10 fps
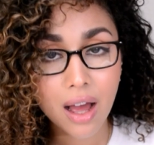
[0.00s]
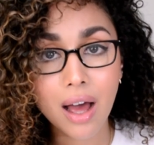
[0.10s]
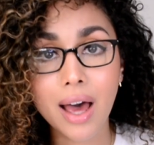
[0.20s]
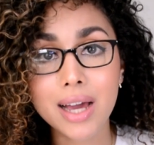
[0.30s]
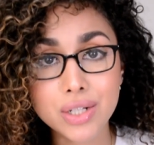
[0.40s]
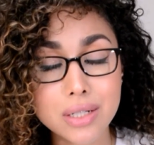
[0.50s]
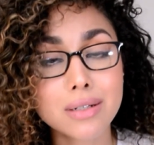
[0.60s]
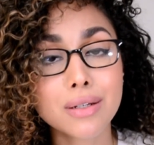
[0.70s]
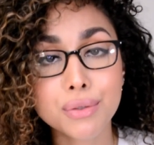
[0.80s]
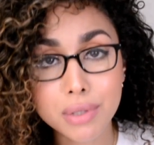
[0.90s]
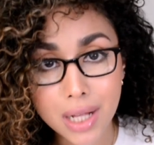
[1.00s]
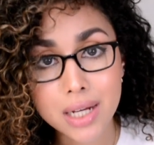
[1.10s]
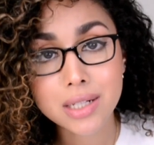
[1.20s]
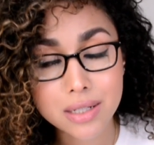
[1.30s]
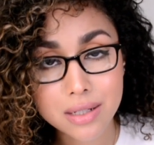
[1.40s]
I just need new
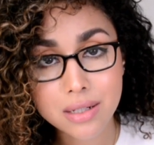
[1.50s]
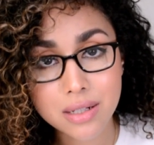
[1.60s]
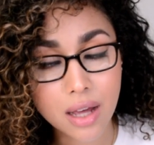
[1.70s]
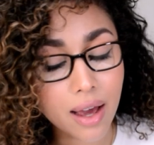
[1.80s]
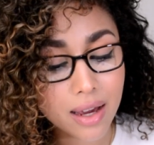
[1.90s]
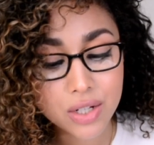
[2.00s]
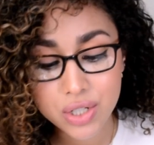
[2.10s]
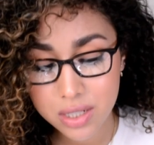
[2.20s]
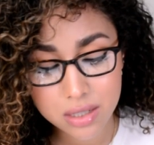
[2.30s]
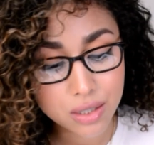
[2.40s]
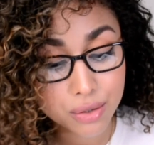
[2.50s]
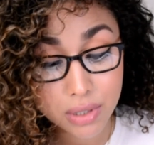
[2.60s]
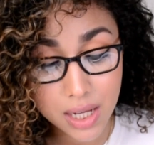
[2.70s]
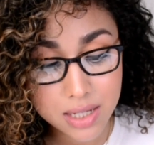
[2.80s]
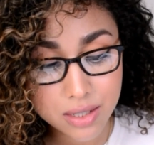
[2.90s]
glasses. I just need new
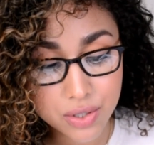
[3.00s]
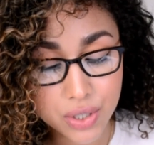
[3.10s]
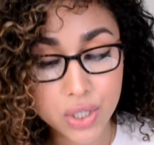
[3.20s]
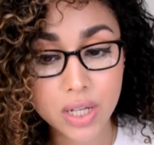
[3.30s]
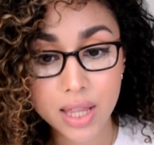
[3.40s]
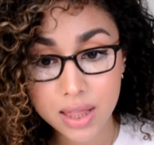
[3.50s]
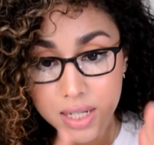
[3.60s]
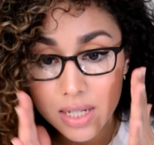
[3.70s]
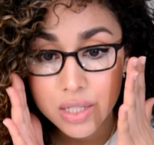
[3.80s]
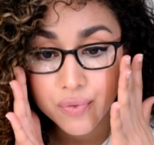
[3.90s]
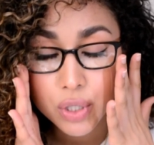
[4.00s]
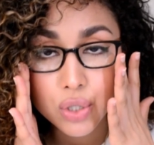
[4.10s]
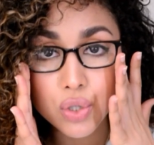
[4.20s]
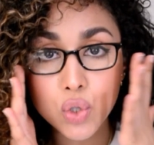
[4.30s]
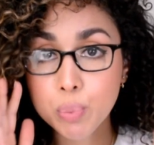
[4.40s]
glasses, girl. And these feel
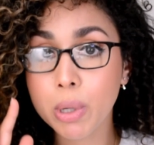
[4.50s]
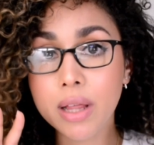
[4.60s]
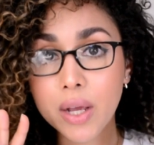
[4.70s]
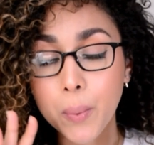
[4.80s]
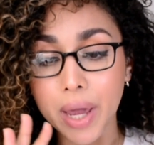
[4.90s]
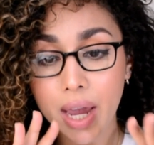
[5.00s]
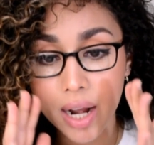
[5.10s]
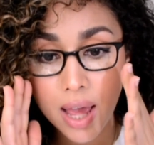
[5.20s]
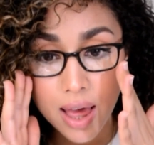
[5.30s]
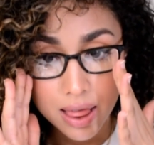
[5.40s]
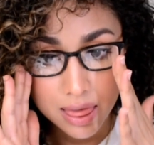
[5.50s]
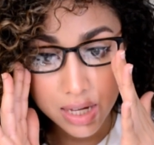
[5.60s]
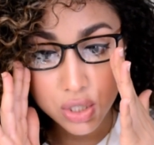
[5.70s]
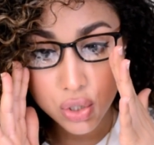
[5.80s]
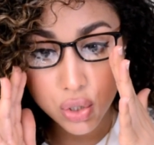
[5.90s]
super lightweight.
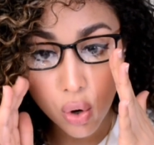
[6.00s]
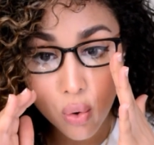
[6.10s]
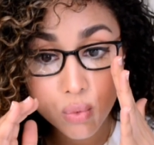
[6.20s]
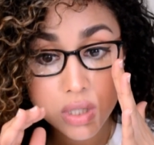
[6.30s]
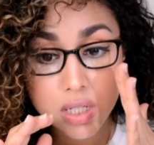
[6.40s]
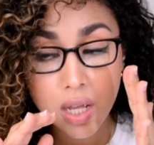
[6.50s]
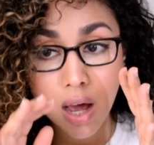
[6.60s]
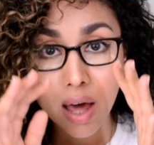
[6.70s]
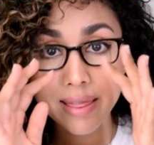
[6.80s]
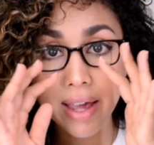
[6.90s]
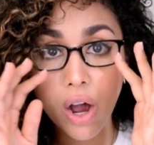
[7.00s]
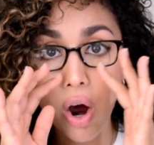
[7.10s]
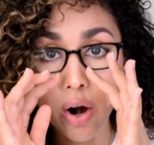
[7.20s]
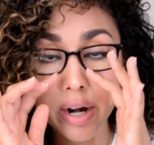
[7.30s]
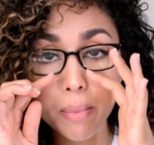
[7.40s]
They
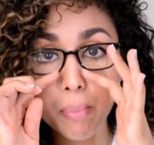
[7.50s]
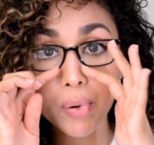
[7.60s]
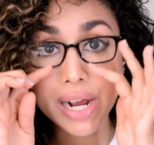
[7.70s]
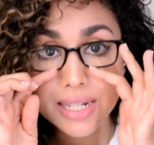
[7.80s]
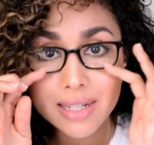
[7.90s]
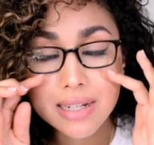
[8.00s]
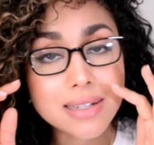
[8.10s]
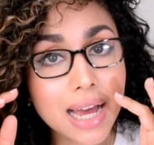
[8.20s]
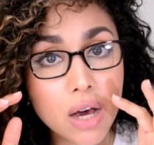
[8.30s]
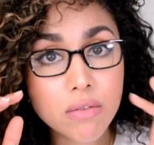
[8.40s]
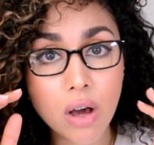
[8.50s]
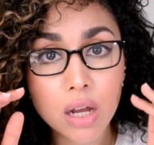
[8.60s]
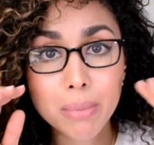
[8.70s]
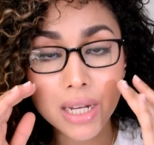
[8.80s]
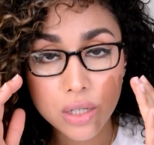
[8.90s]
aren't pressing down
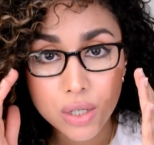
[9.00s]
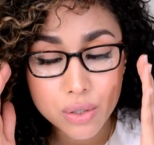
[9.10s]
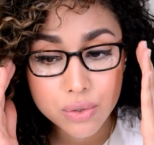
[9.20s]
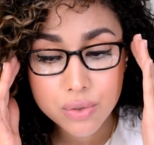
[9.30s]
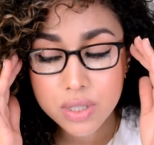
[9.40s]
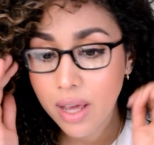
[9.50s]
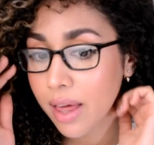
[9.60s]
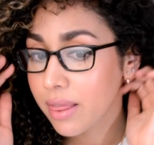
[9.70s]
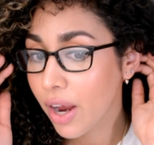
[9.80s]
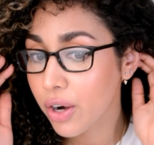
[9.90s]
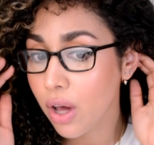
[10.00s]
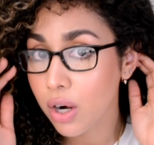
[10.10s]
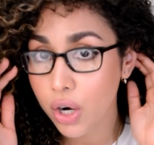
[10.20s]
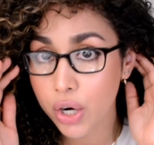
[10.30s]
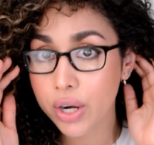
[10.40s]
on my nose, and they are not
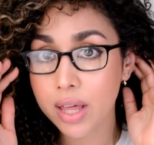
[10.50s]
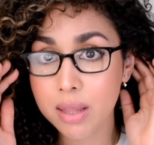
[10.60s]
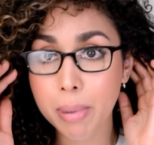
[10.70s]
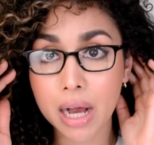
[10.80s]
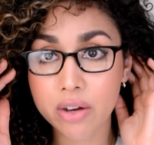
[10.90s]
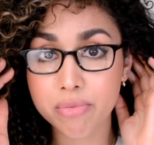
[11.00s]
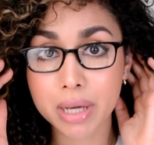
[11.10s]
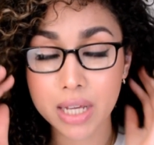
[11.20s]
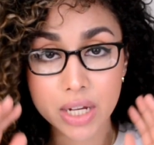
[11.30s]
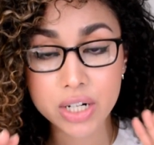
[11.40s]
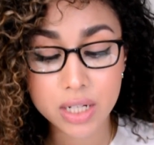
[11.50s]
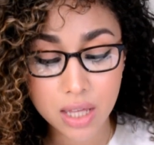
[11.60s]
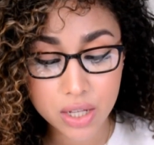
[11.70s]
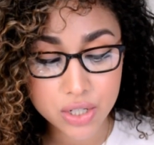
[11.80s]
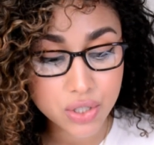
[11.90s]
hurting the back of my ear either.